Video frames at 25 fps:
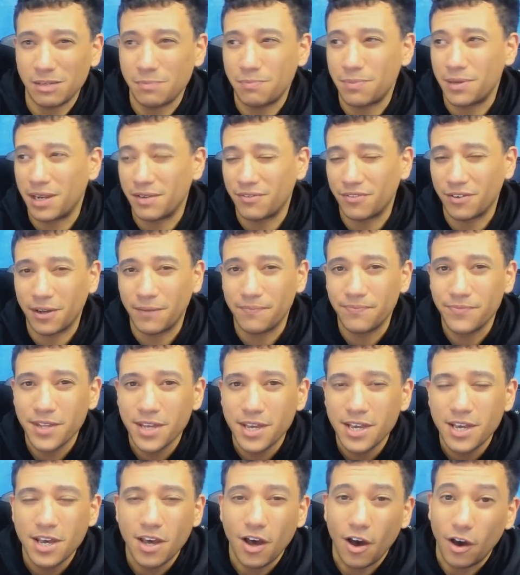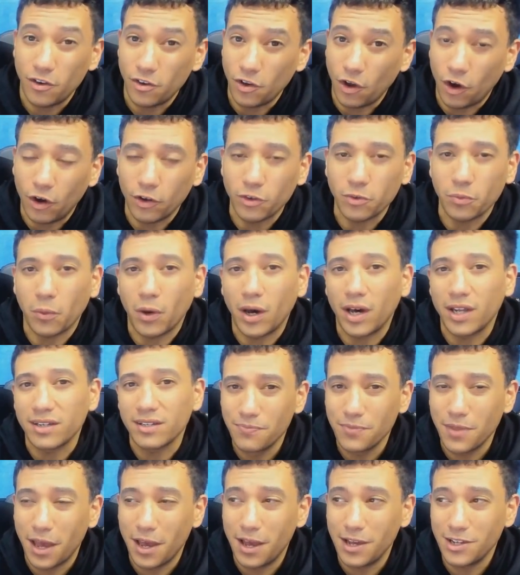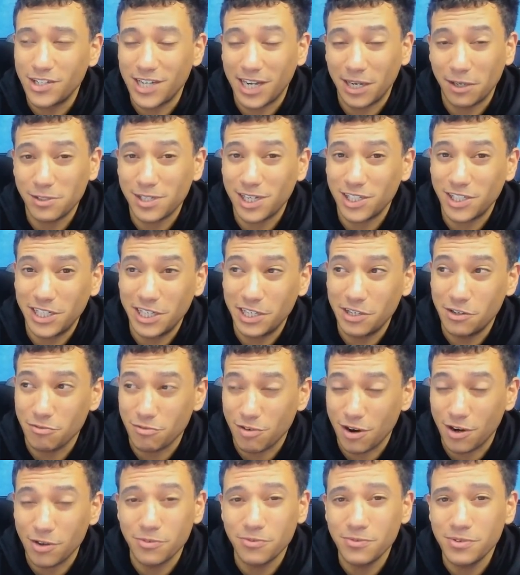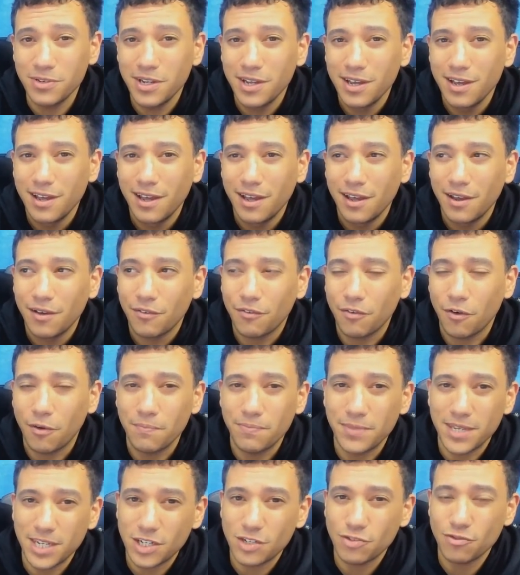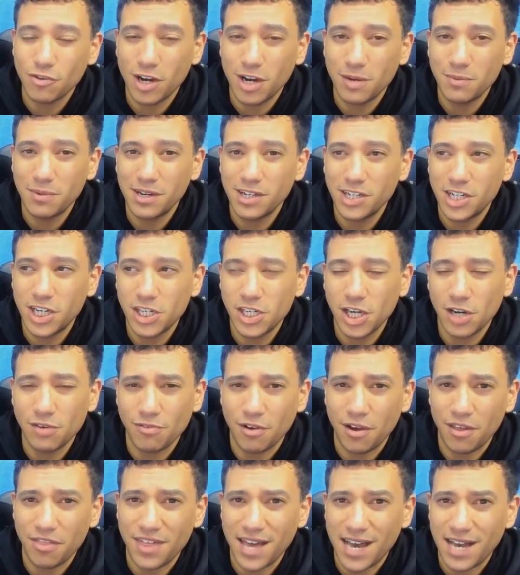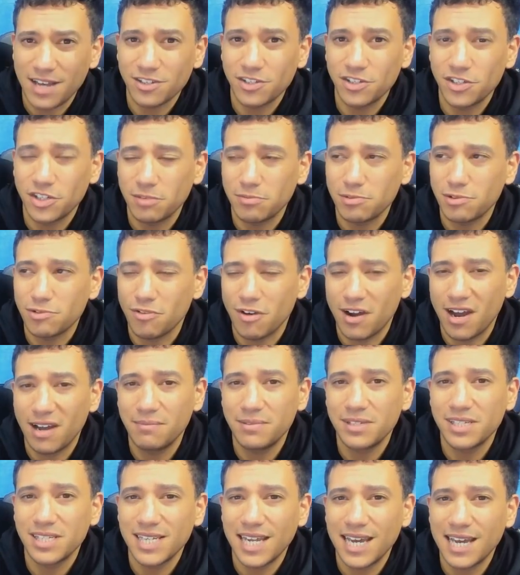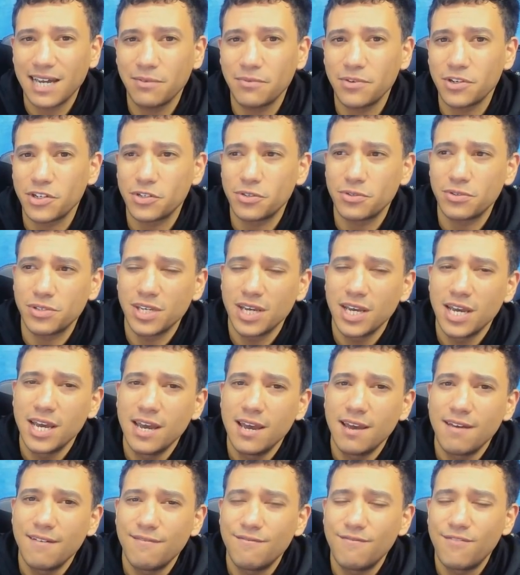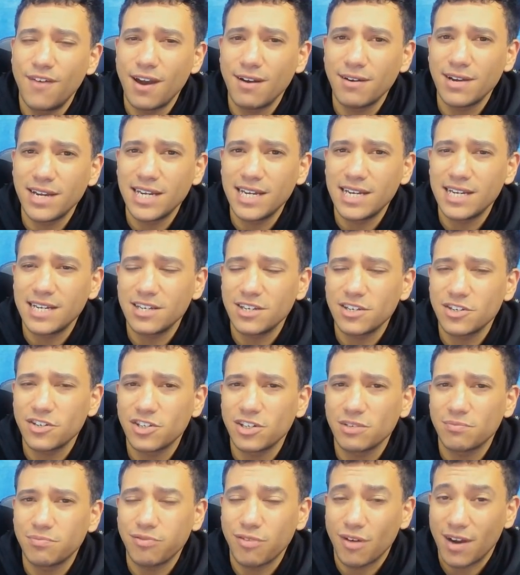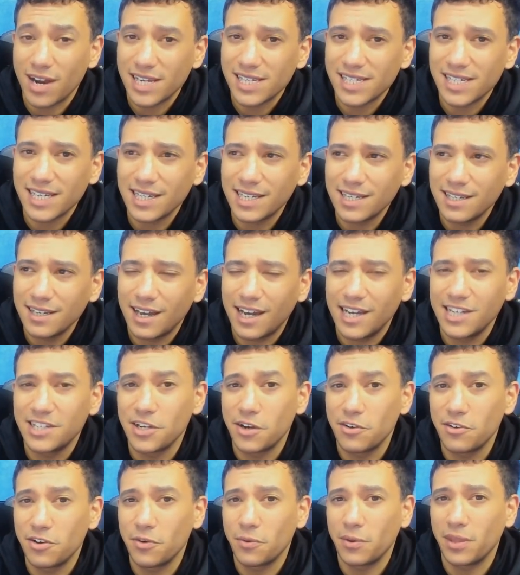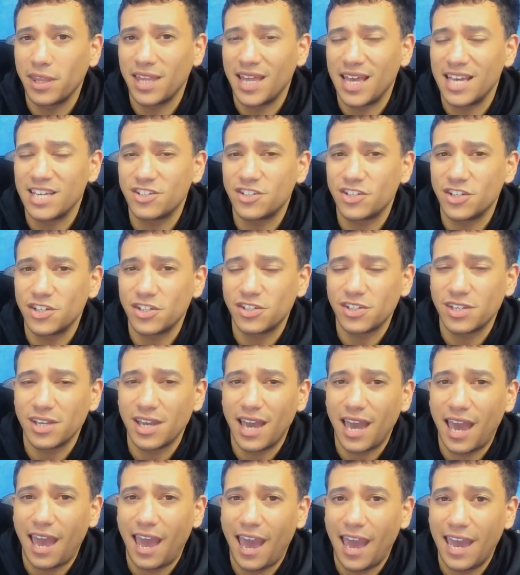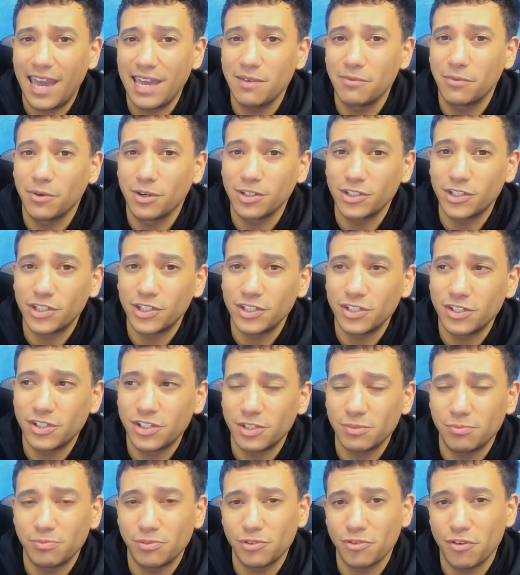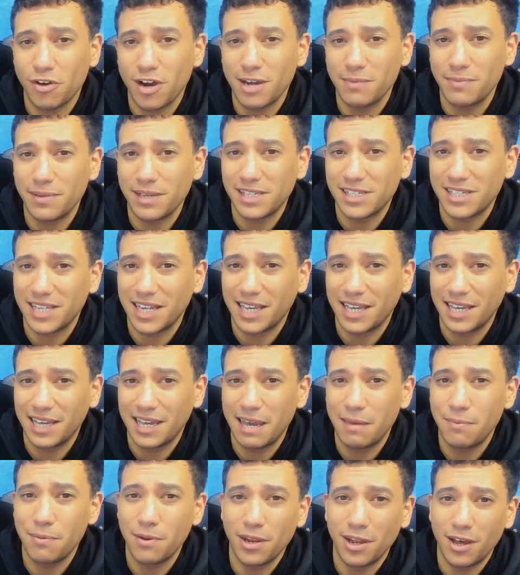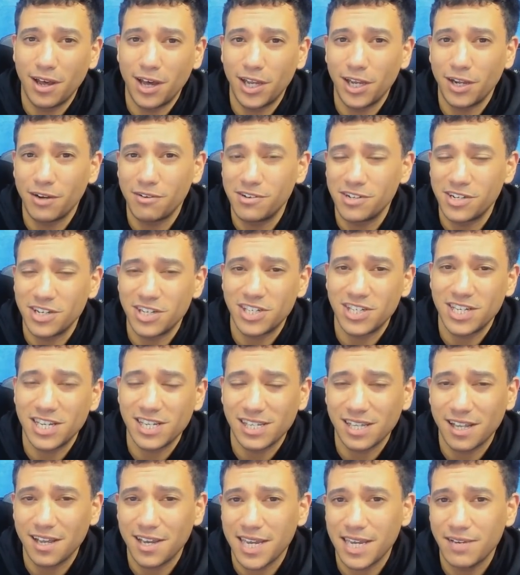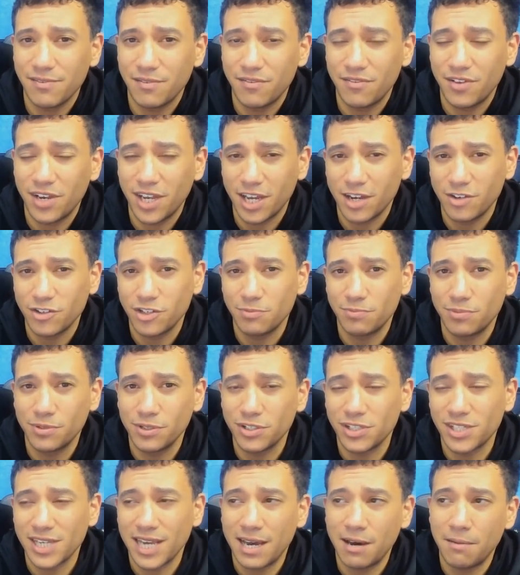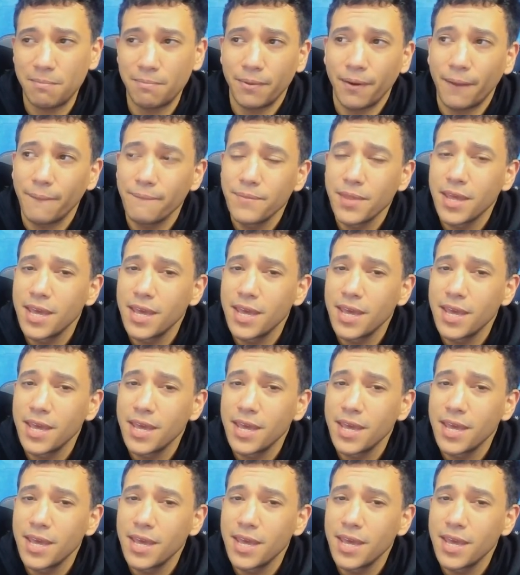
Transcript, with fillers: a bit of an odd one. Her channel's actually grown from this drama. She's over 1,000 subscribers now, which was very surprising. I don't know whether that's just hate watchers subscribing so they can keep an eye on her and just dislike every video she puts out, but